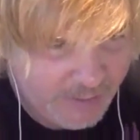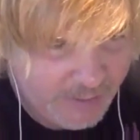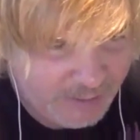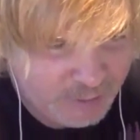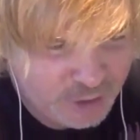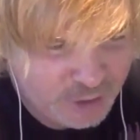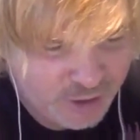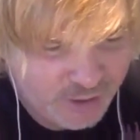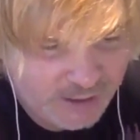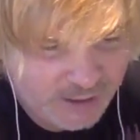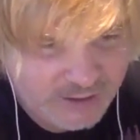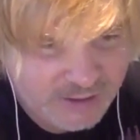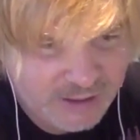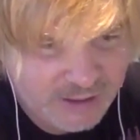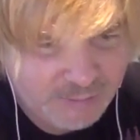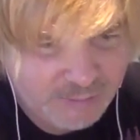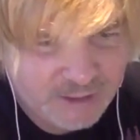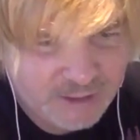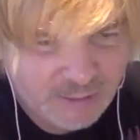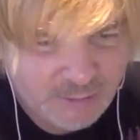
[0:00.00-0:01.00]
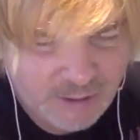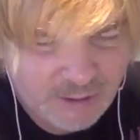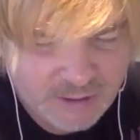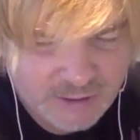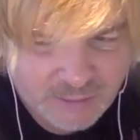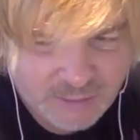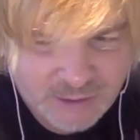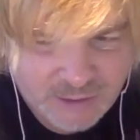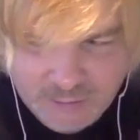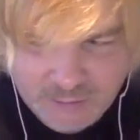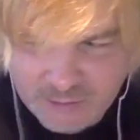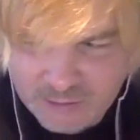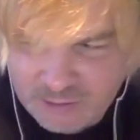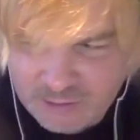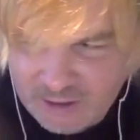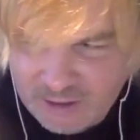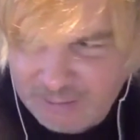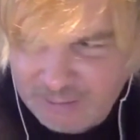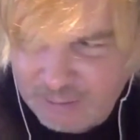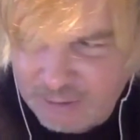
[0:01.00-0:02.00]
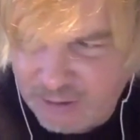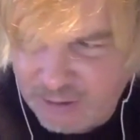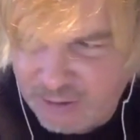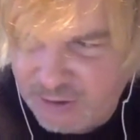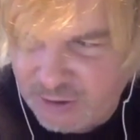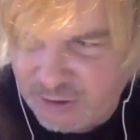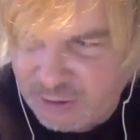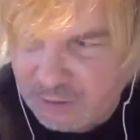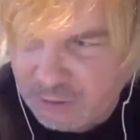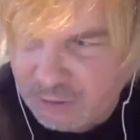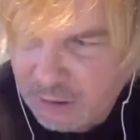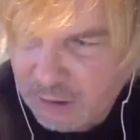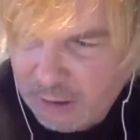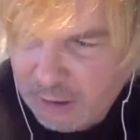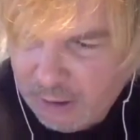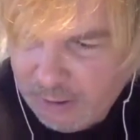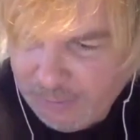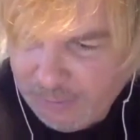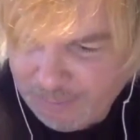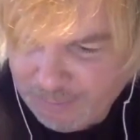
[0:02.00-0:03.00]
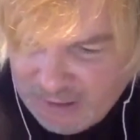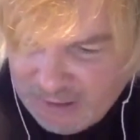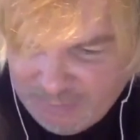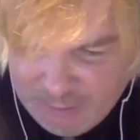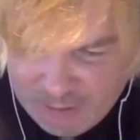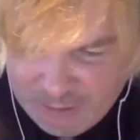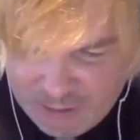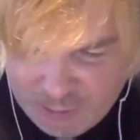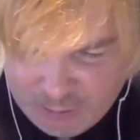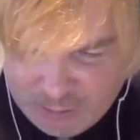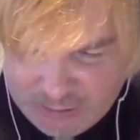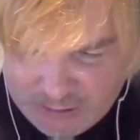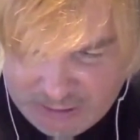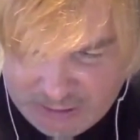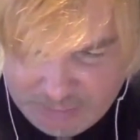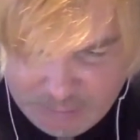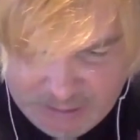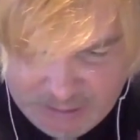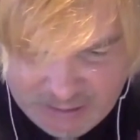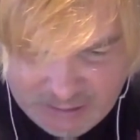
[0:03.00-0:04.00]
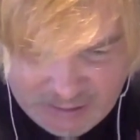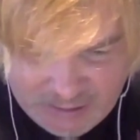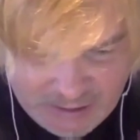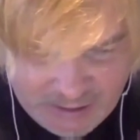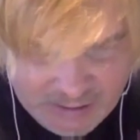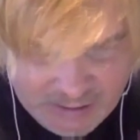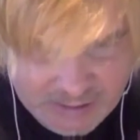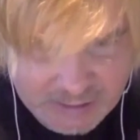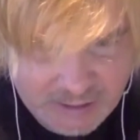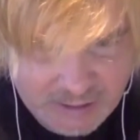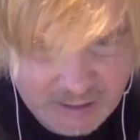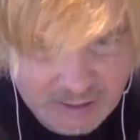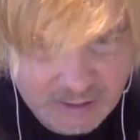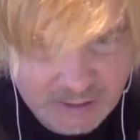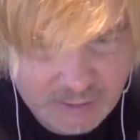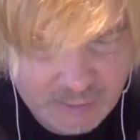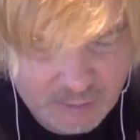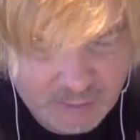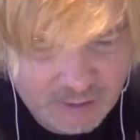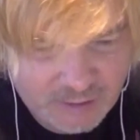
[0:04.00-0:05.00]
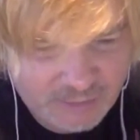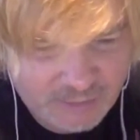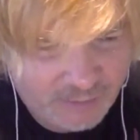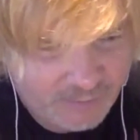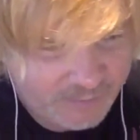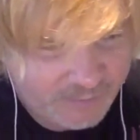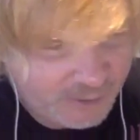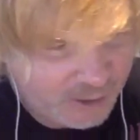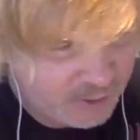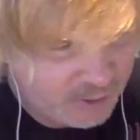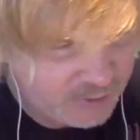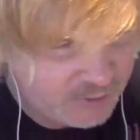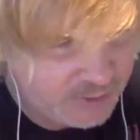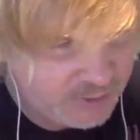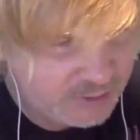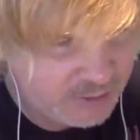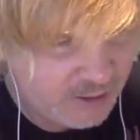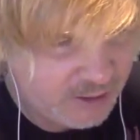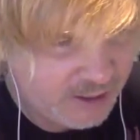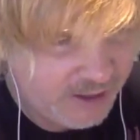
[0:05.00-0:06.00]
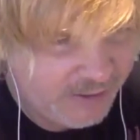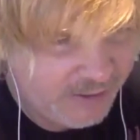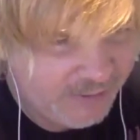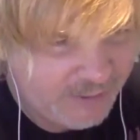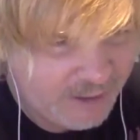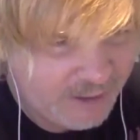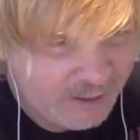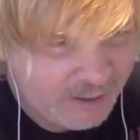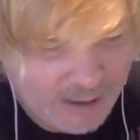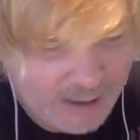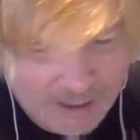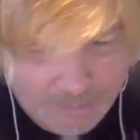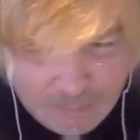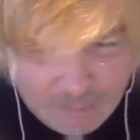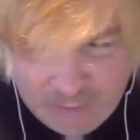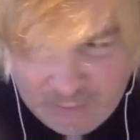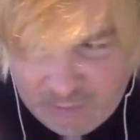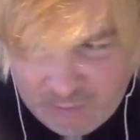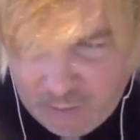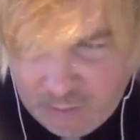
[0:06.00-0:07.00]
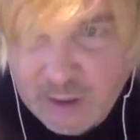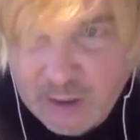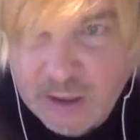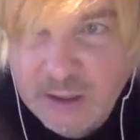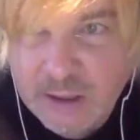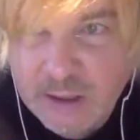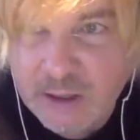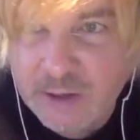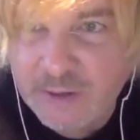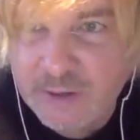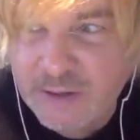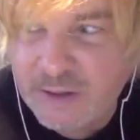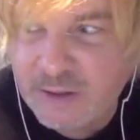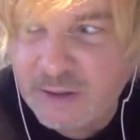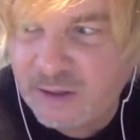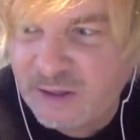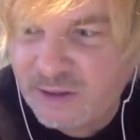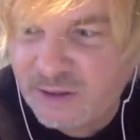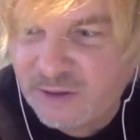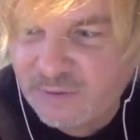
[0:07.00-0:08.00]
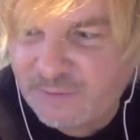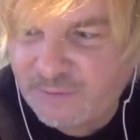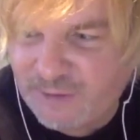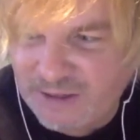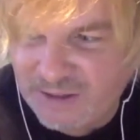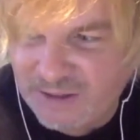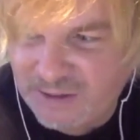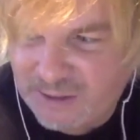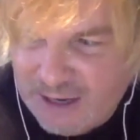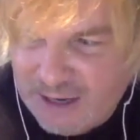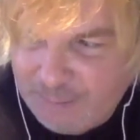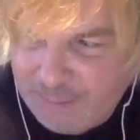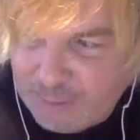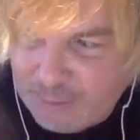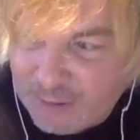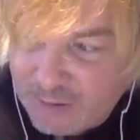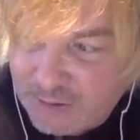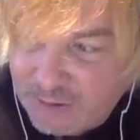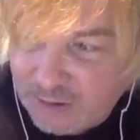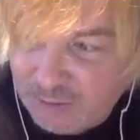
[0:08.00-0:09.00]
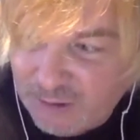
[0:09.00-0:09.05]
I'm sure that's helped get me some subscribers, and I've been doing a lot of podcasts lately with different folks, and I'm happy to do it. These are fun topics.